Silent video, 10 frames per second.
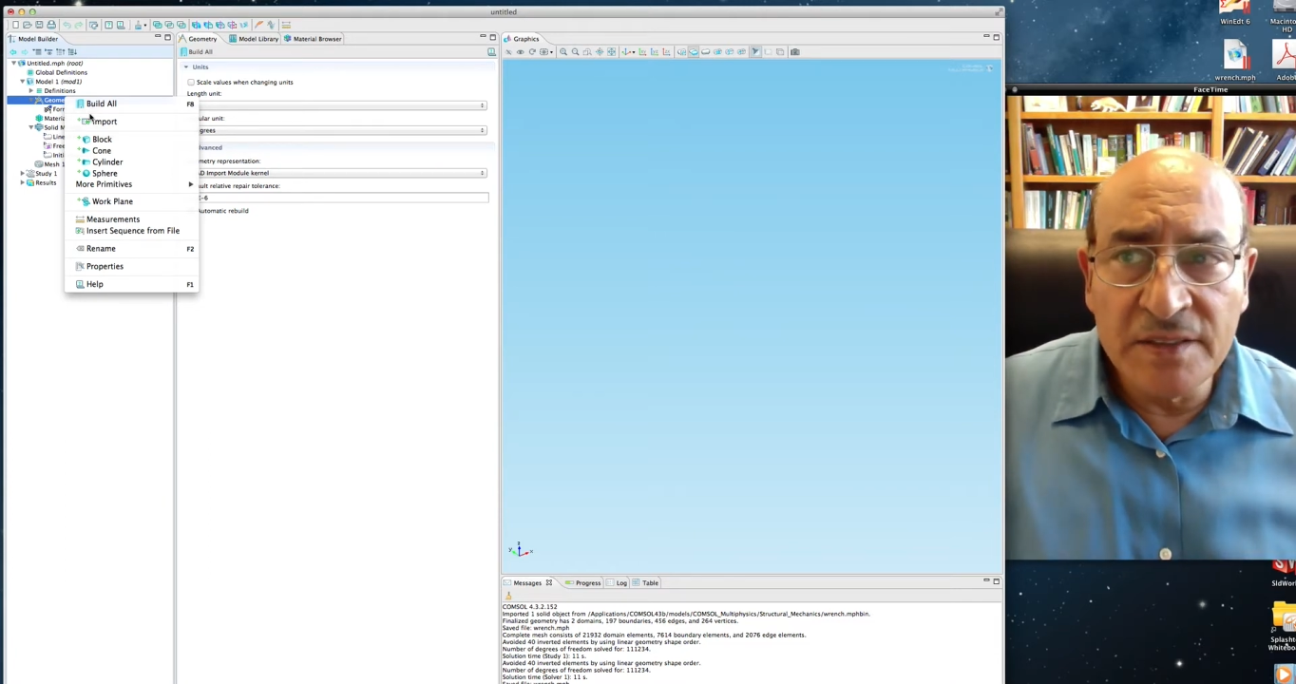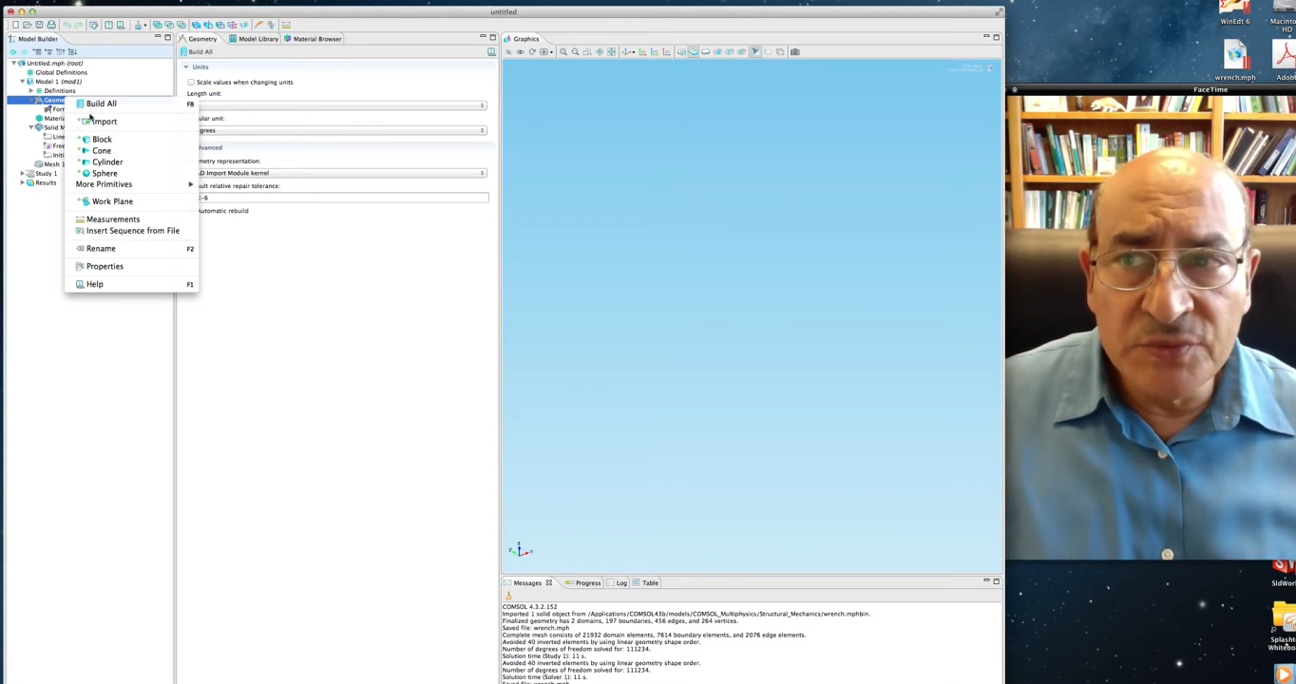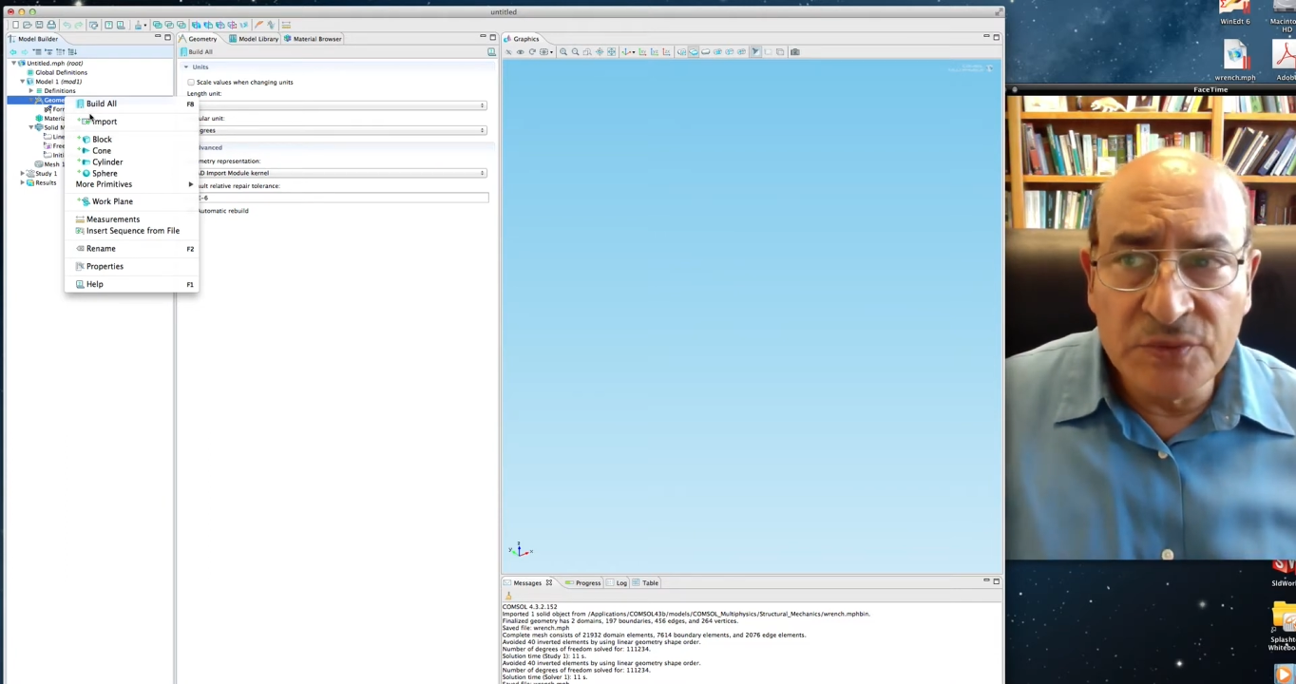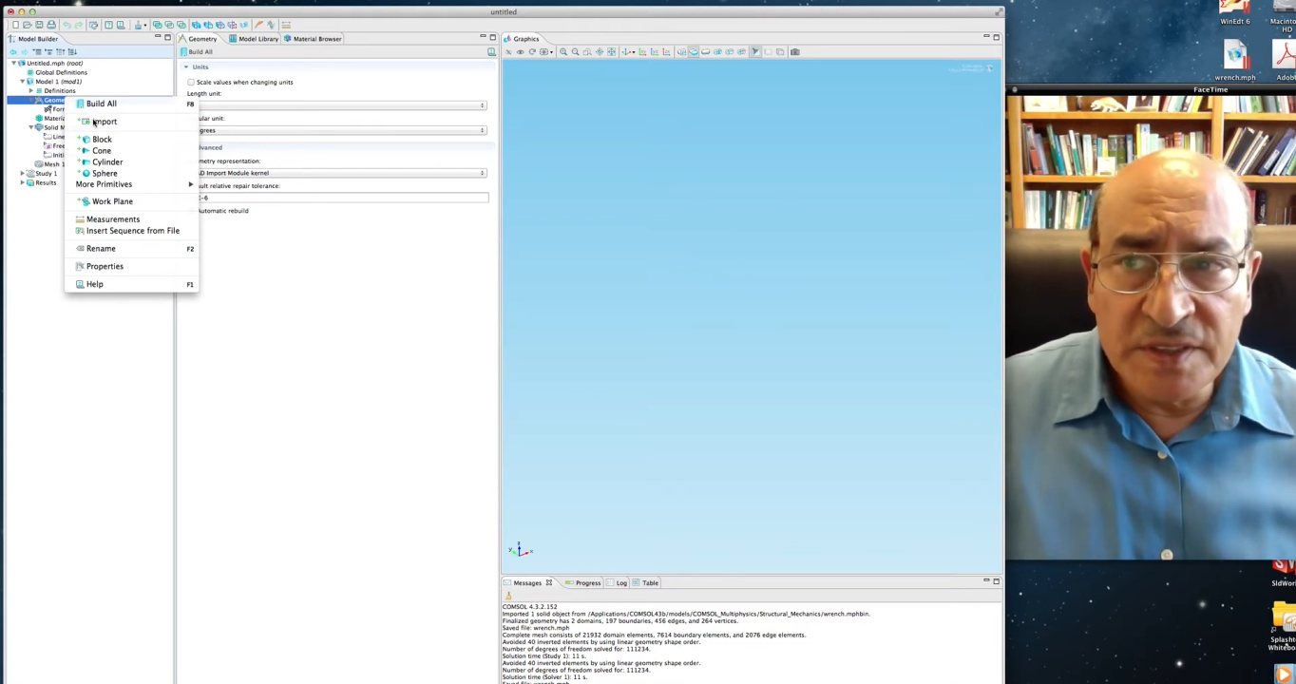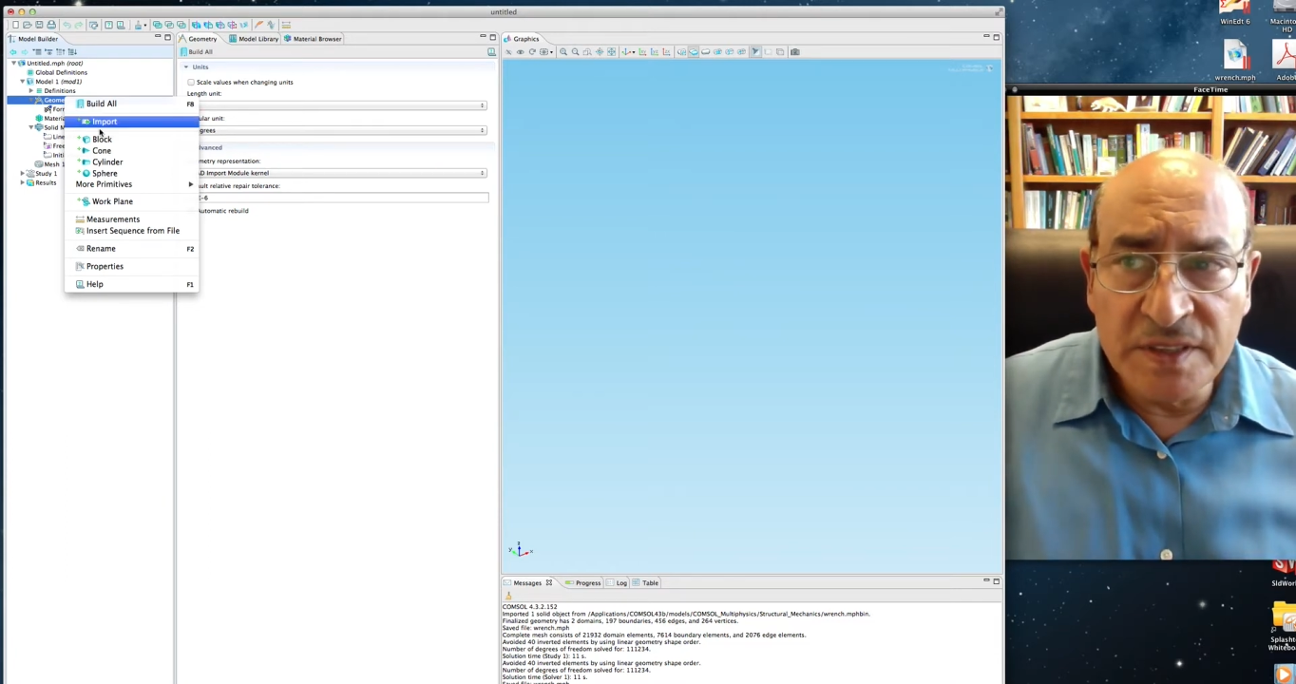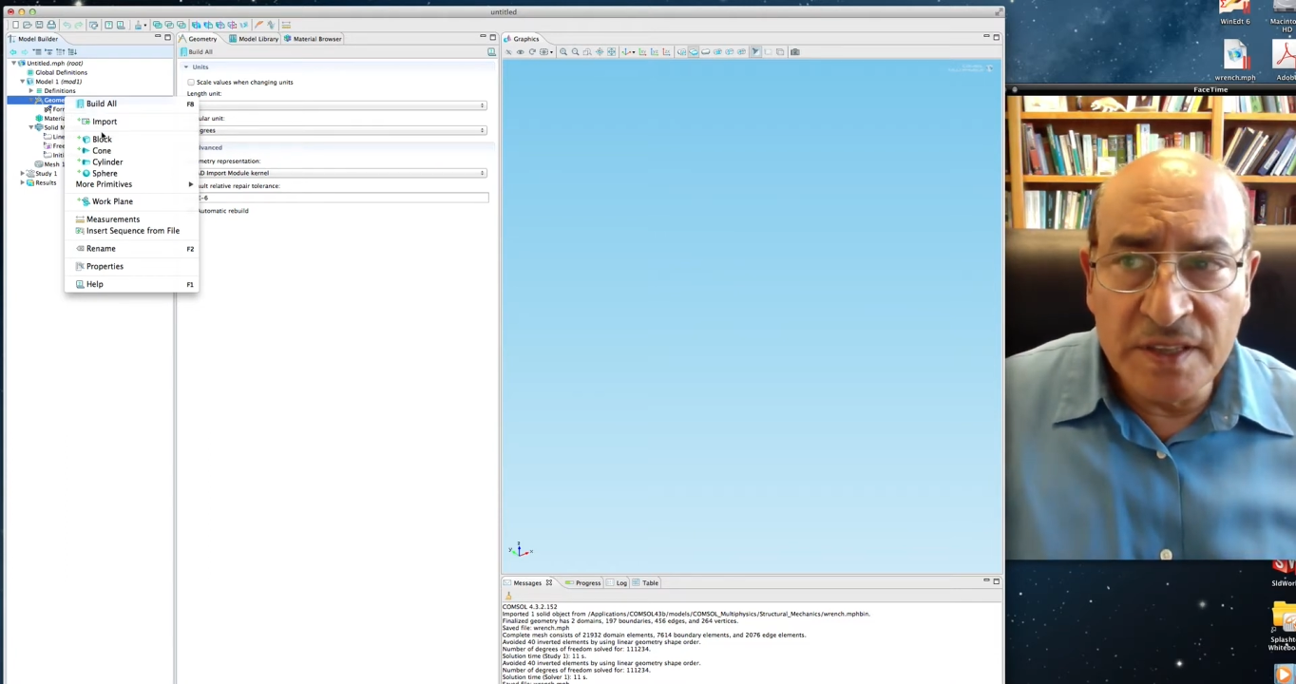with